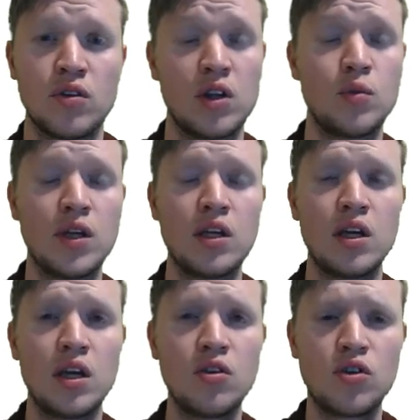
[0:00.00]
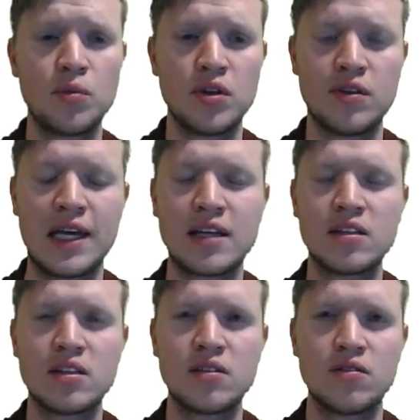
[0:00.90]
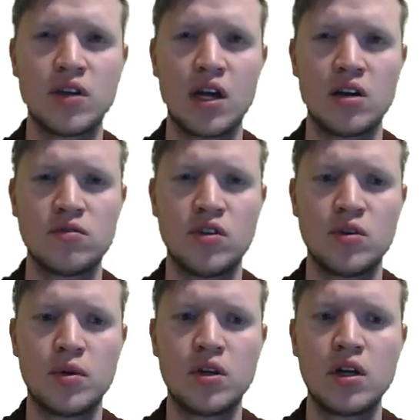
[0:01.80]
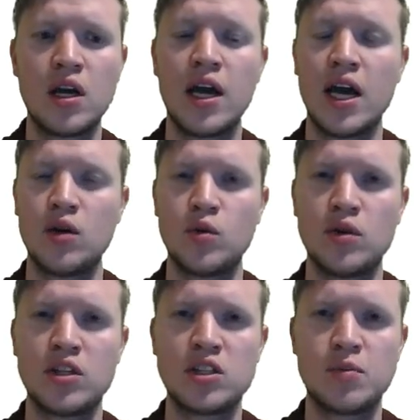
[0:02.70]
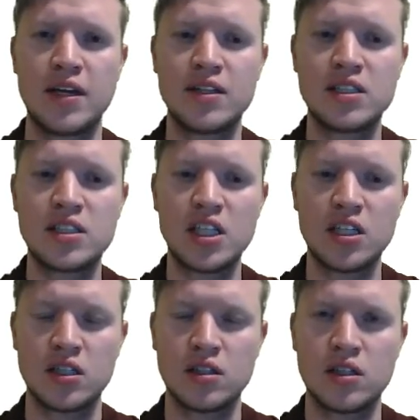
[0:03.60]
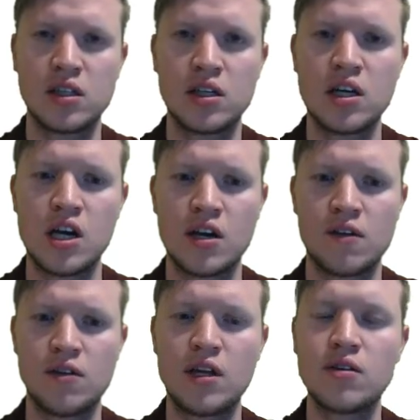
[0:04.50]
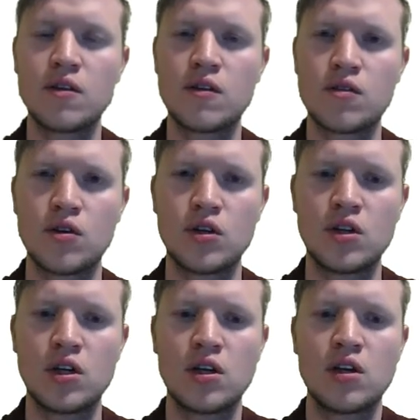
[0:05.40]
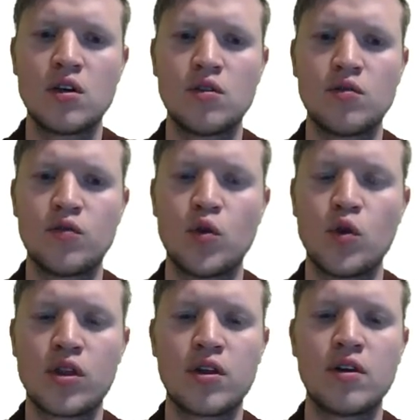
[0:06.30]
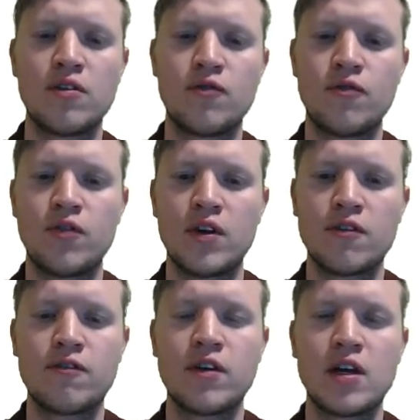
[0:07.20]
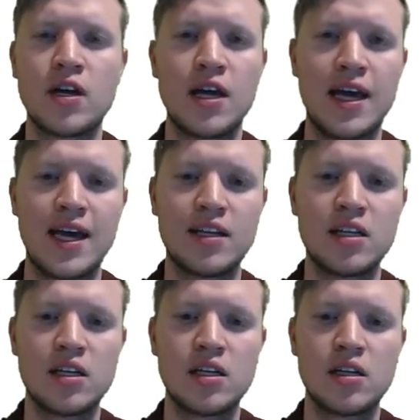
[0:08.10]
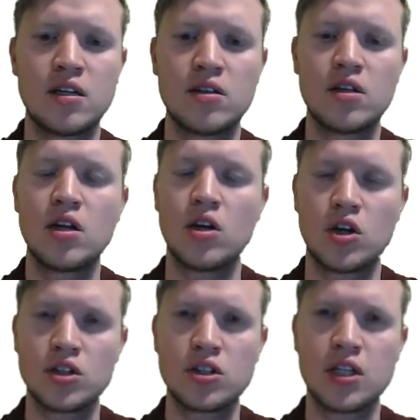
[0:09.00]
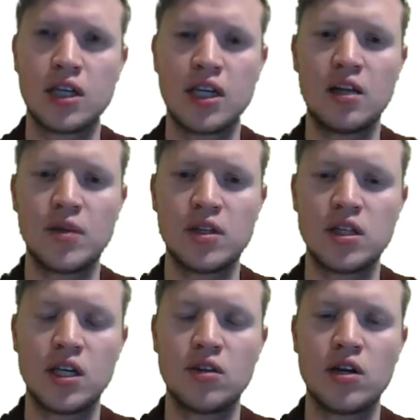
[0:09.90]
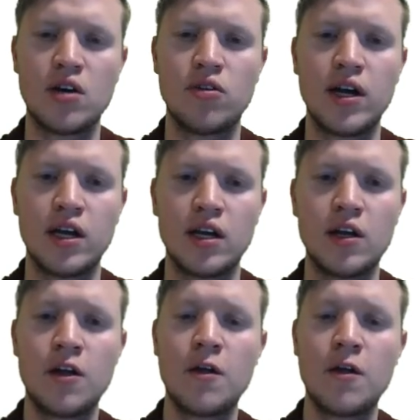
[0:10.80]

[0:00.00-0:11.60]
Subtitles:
Then we increment that count variable and we display the second. Then the third, fourth, fifth, and the last element in the array.